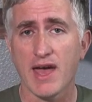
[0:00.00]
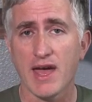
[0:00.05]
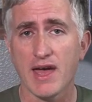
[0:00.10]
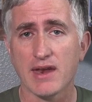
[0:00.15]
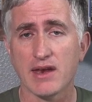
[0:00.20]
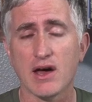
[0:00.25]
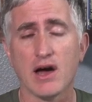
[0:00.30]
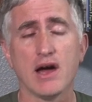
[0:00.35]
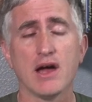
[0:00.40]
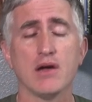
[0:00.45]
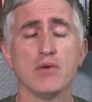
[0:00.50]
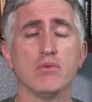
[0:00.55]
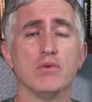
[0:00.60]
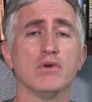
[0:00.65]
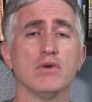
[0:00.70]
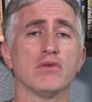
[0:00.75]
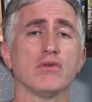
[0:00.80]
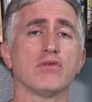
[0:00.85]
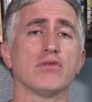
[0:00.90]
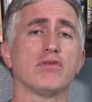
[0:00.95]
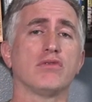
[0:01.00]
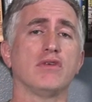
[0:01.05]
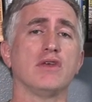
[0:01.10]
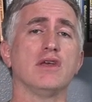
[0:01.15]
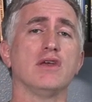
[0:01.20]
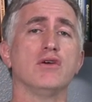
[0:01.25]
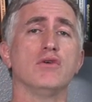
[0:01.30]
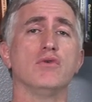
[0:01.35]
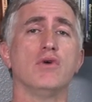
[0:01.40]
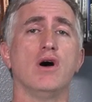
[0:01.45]
and I will see
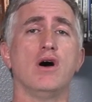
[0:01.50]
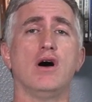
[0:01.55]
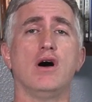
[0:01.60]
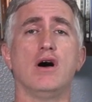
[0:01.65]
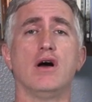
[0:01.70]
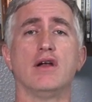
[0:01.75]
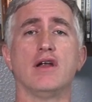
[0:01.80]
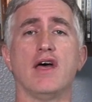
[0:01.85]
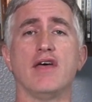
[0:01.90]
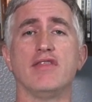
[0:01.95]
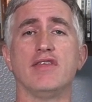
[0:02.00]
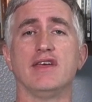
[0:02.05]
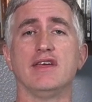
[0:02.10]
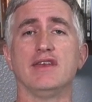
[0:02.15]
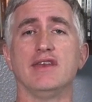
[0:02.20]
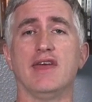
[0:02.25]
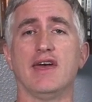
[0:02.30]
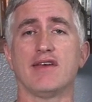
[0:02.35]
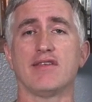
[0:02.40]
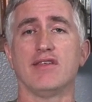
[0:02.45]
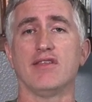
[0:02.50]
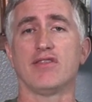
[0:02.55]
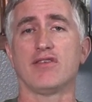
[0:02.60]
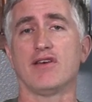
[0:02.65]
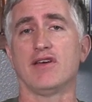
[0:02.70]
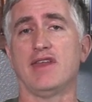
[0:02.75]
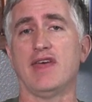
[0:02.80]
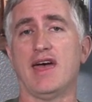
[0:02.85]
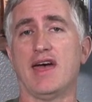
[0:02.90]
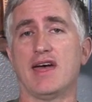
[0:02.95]
you on the next
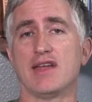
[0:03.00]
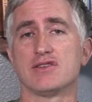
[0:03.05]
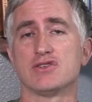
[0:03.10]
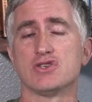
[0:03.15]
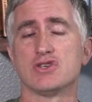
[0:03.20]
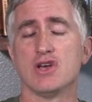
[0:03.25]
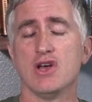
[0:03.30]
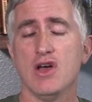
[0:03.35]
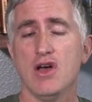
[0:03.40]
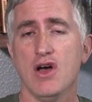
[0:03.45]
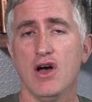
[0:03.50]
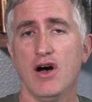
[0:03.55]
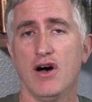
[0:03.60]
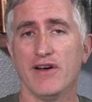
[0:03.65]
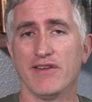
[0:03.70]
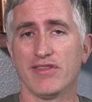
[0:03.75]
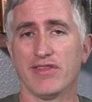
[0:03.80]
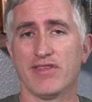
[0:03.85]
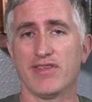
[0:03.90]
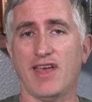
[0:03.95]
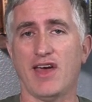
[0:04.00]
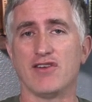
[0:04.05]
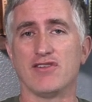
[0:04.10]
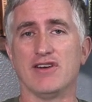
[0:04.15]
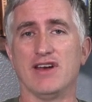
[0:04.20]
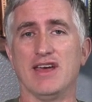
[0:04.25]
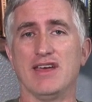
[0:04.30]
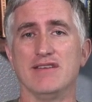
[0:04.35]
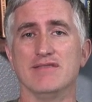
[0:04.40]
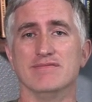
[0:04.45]
Inside the Hatch on
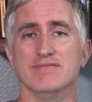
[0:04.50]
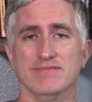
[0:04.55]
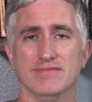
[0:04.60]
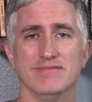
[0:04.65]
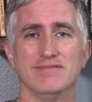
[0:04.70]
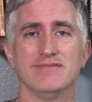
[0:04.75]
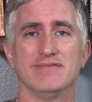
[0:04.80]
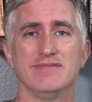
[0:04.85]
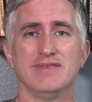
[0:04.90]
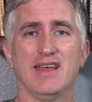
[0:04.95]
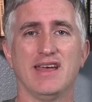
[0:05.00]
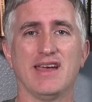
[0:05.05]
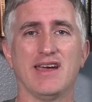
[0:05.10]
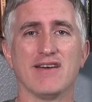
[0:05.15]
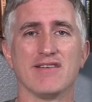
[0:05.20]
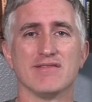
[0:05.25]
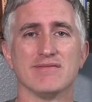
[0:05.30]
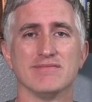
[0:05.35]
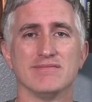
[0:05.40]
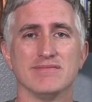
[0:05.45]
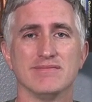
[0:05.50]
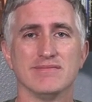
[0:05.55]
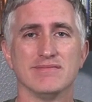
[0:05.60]
Saturday. Take care.